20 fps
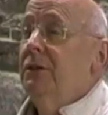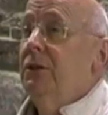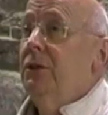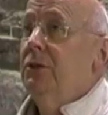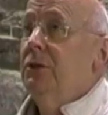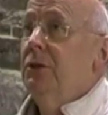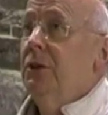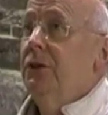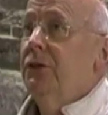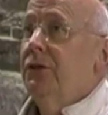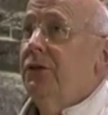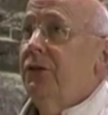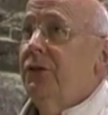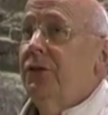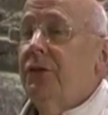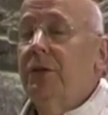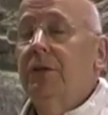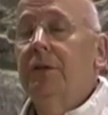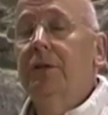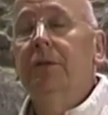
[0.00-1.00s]

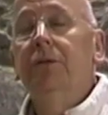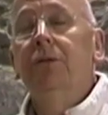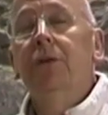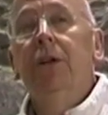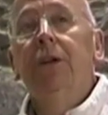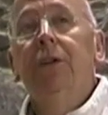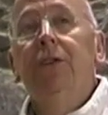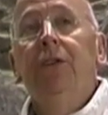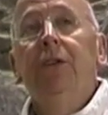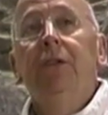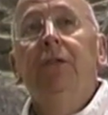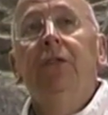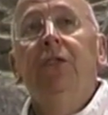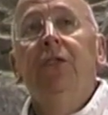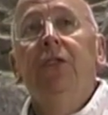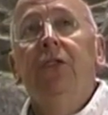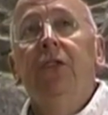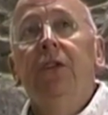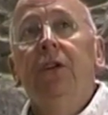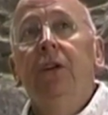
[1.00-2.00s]
long-lost
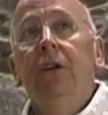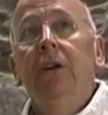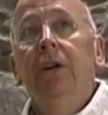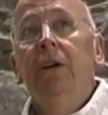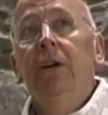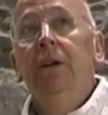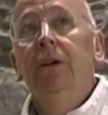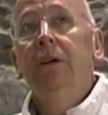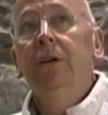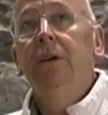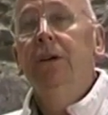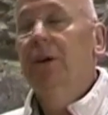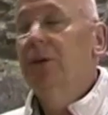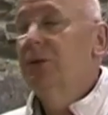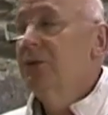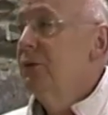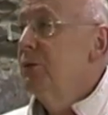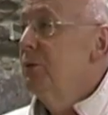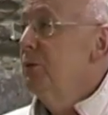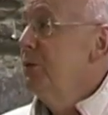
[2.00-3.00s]
relatives
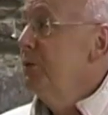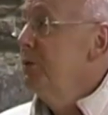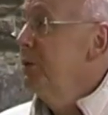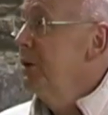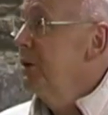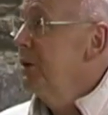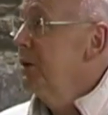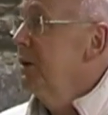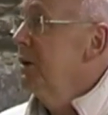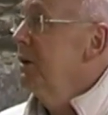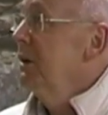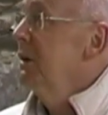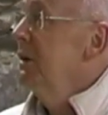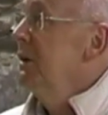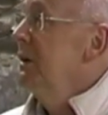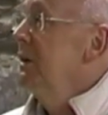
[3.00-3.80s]
out of the woodwork,